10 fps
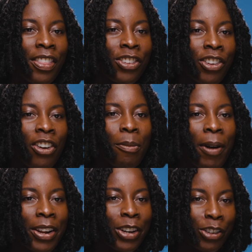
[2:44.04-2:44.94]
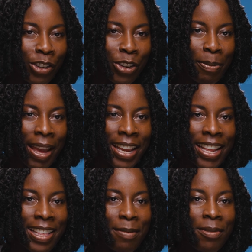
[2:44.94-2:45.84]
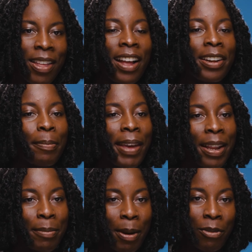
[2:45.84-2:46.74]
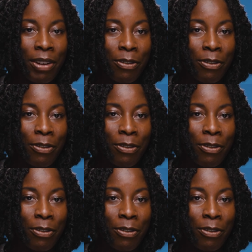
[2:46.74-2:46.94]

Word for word: The neurobiological mechanisms that underpin memory